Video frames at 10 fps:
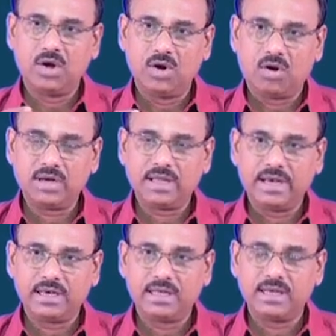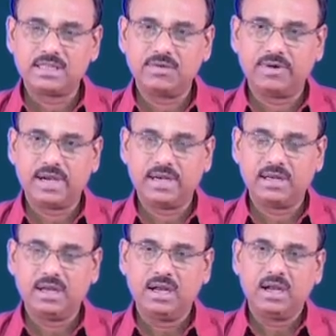not correctly classified,
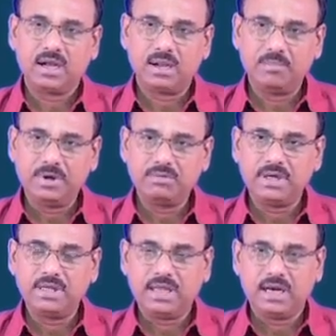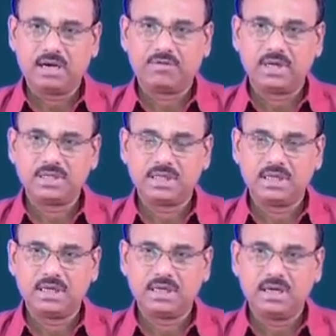computed the error
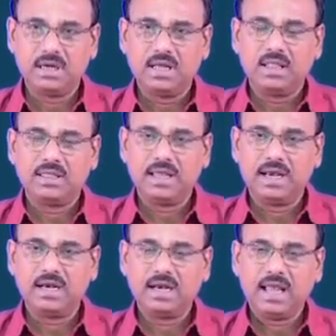function, then